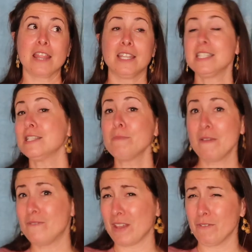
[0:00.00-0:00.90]
This is
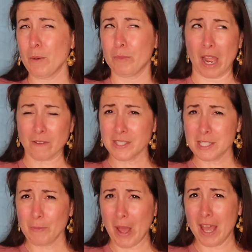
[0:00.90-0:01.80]
my favorite
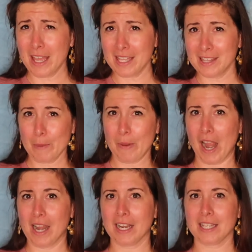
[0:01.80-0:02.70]
breakfast spot in the
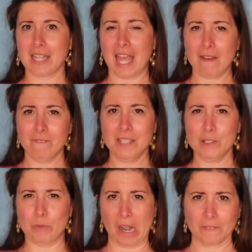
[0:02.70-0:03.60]
park. They have
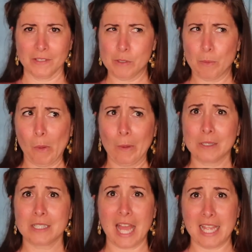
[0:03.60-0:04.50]
these breakfast
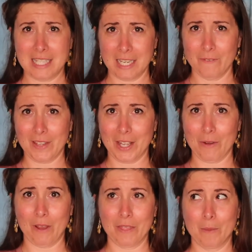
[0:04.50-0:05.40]
bowls. I did a
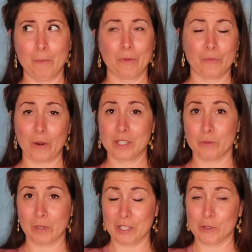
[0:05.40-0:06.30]
video on them before. It's
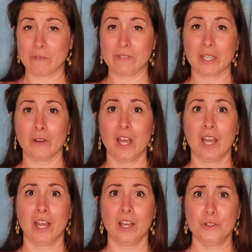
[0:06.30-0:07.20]
a really short video.
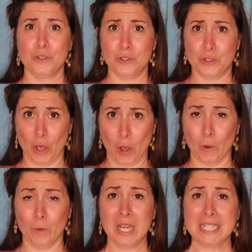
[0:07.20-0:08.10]

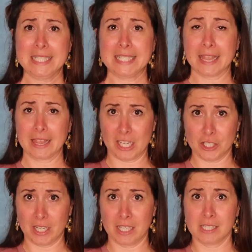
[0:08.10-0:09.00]
So
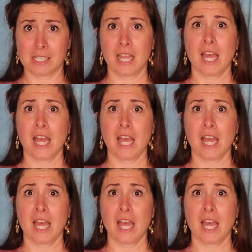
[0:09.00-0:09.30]
delicious.